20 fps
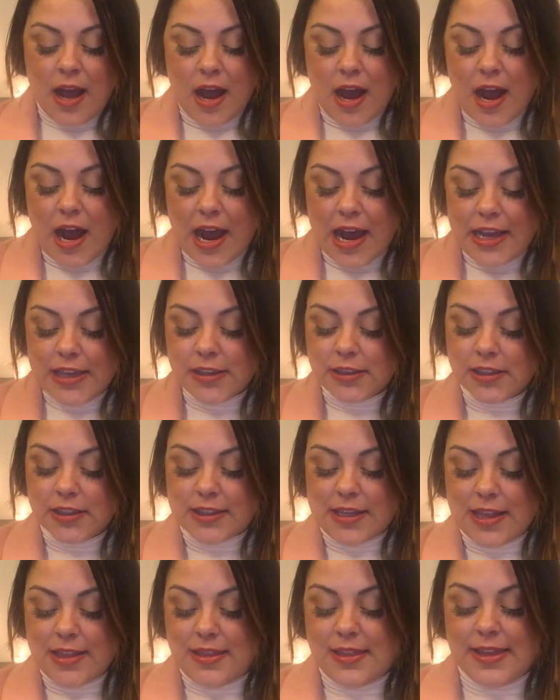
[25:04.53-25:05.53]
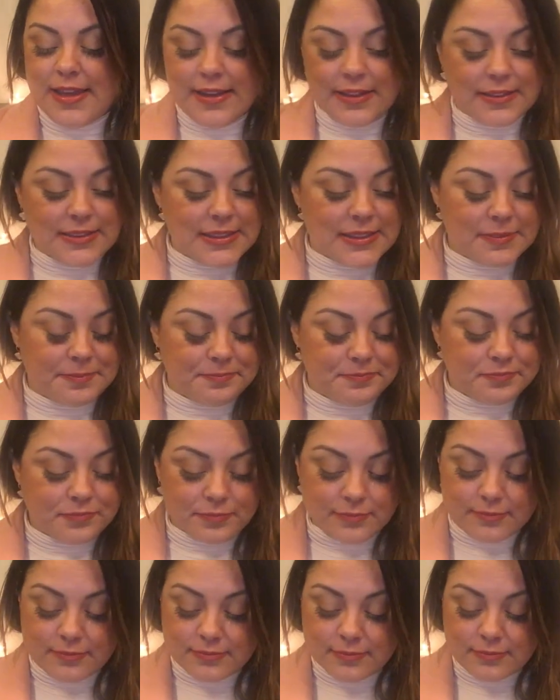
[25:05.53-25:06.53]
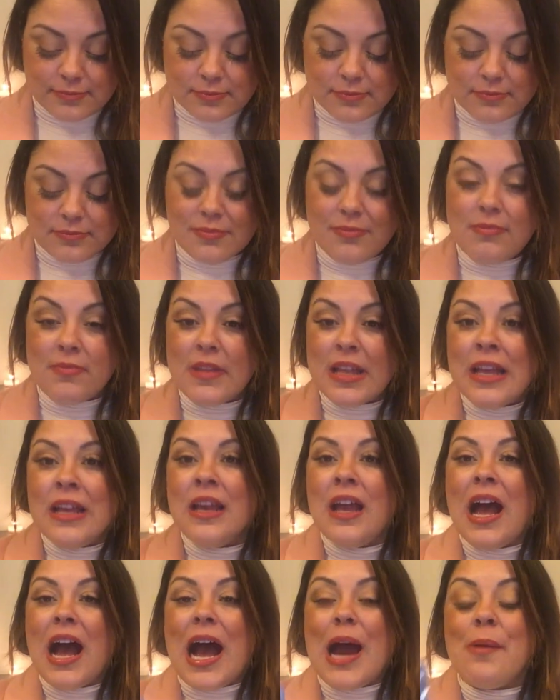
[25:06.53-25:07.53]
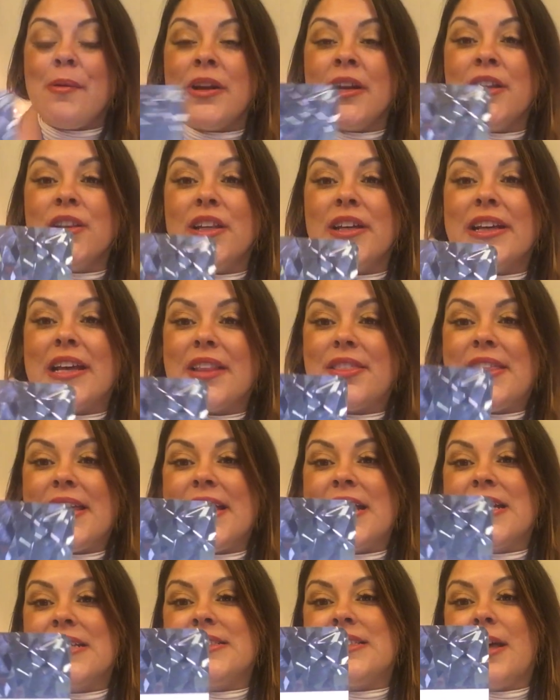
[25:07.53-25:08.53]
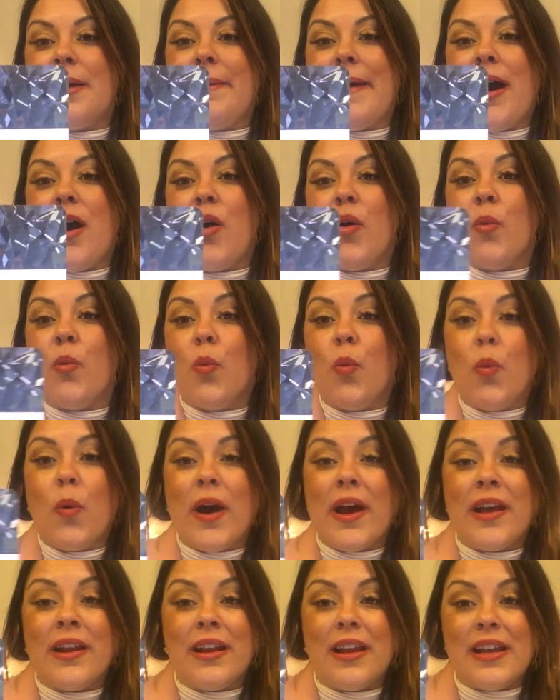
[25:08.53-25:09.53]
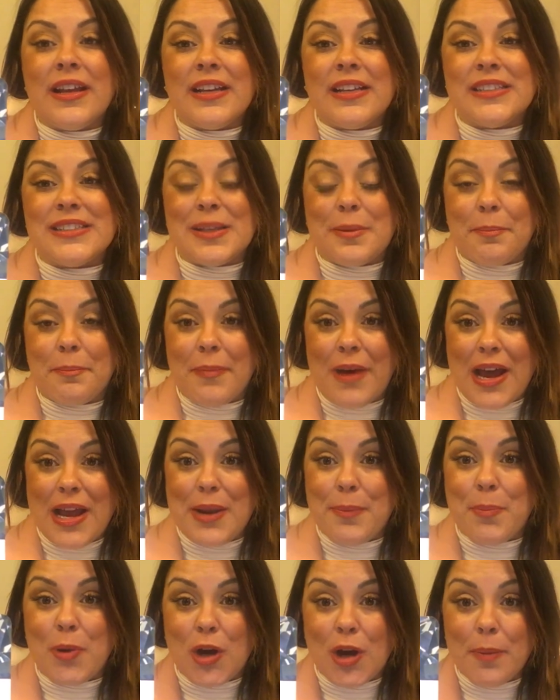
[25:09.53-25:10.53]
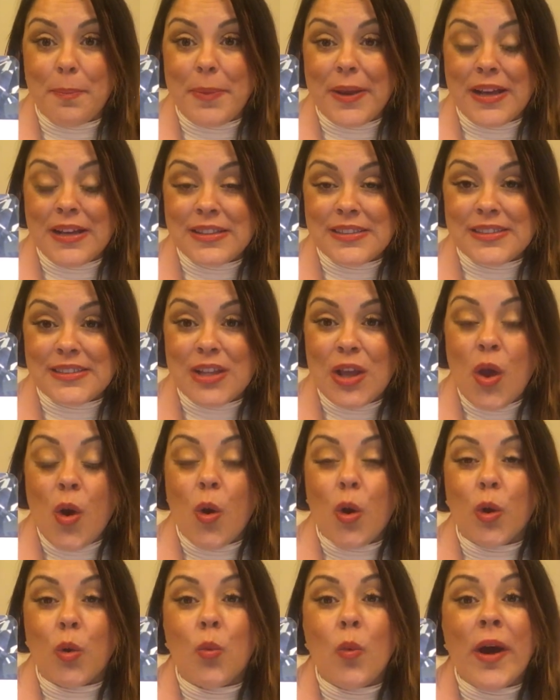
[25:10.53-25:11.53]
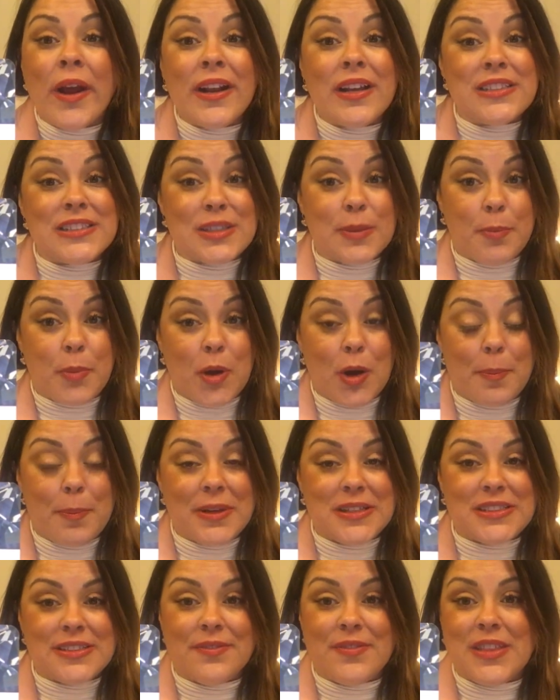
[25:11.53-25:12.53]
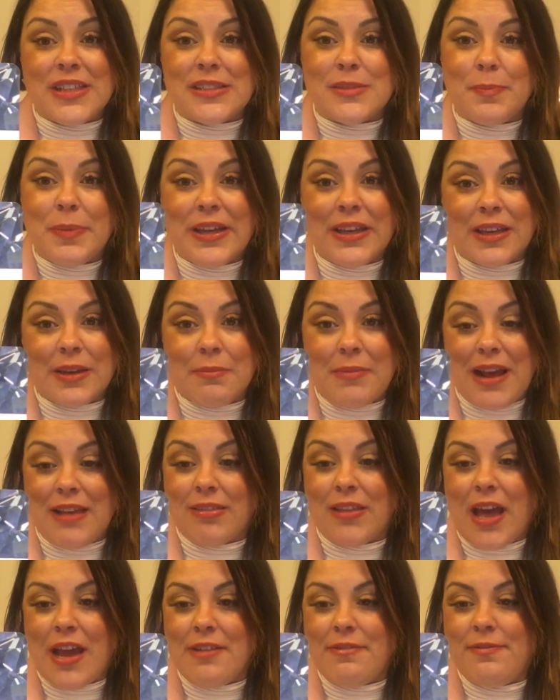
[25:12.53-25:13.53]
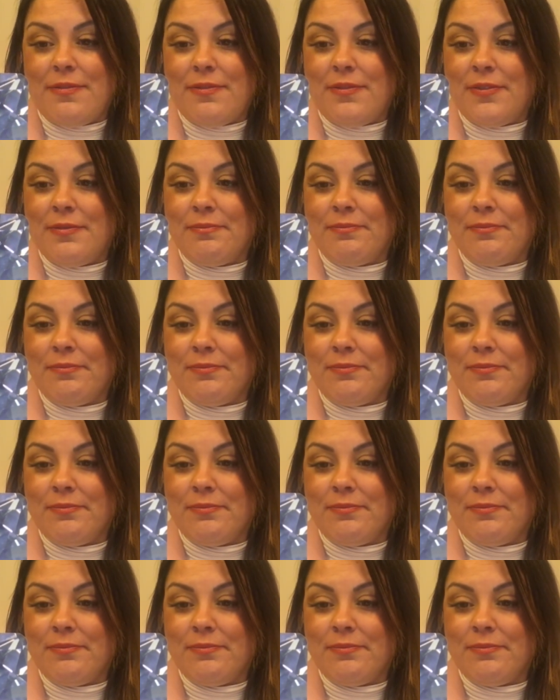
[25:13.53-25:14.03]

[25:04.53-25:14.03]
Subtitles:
I look at things. I want to look at things about what is my purpose, or what is the purpose of this being in my life.